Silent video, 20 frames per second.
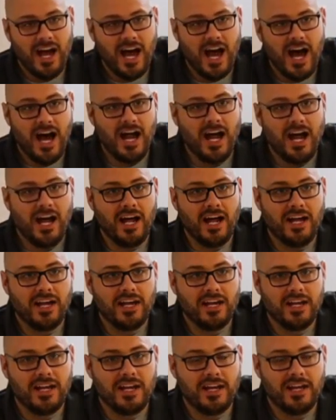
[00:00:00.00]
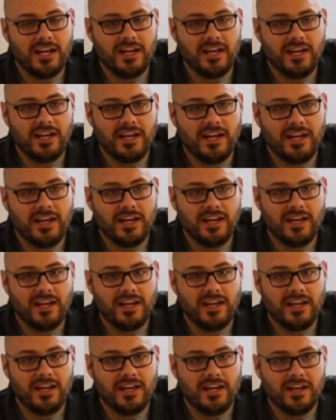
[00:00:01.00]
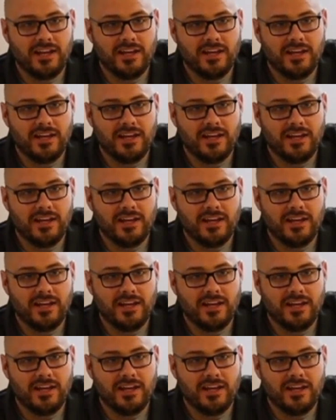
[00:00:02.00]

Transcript: sinless, that would have been an impossibility.